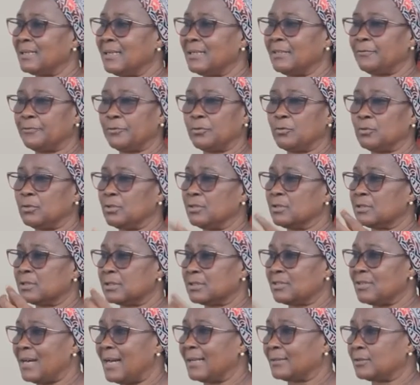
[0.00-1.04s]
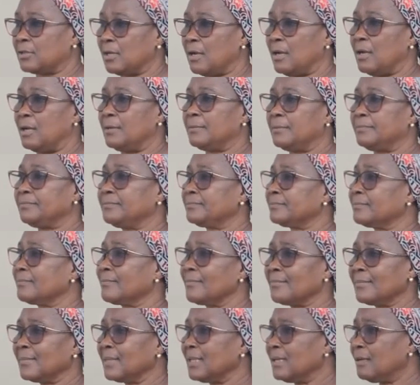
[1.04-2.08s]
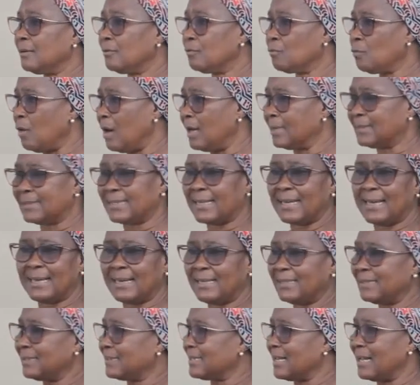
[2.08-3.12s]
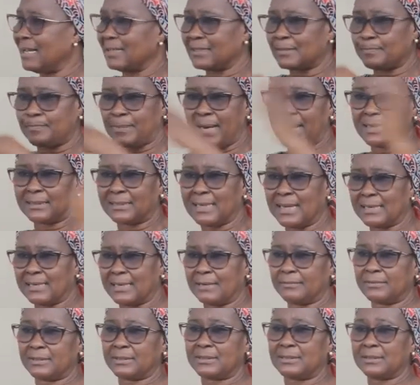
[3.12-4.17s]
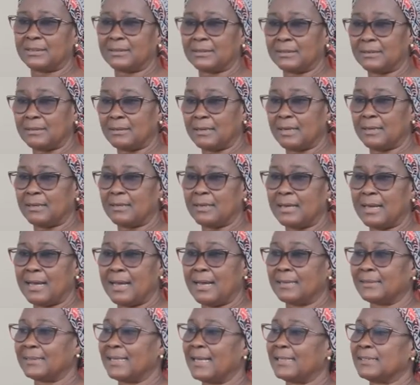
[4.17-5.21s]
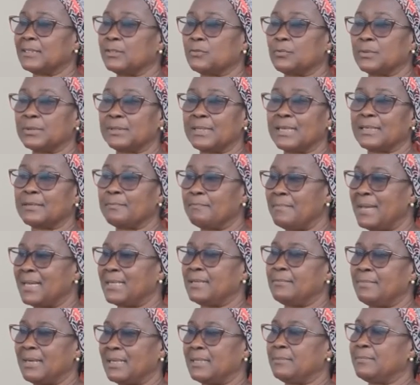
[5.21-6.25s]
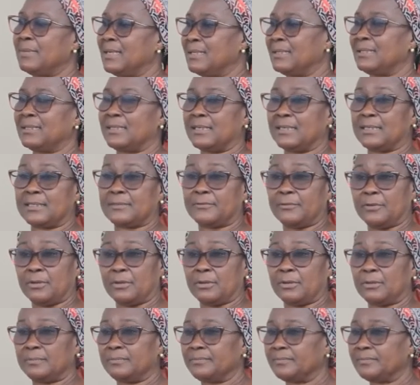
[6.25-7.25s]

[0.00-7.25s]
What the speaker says: If you use tractor, one day it has planted everything, and yet it will take many days for